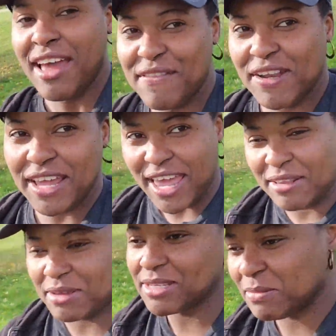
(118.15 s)
I have on a
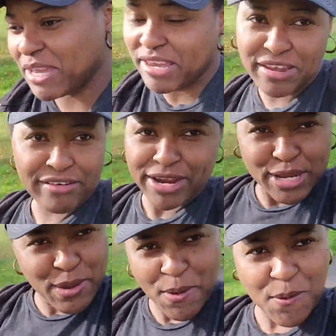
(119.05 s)
hat because my hair
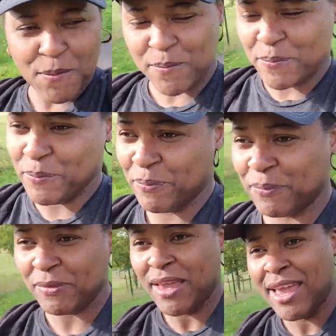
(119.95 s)
ain't combed.
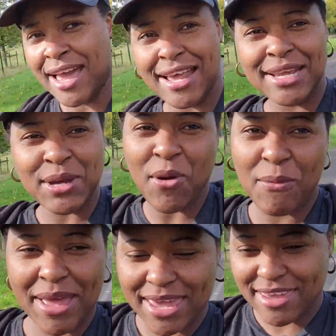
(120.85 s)
I didn't
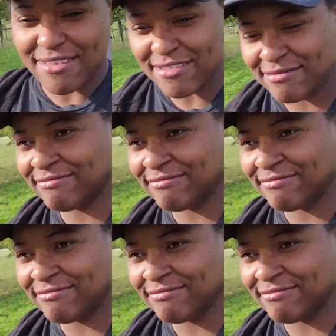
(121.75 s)
comb my hair.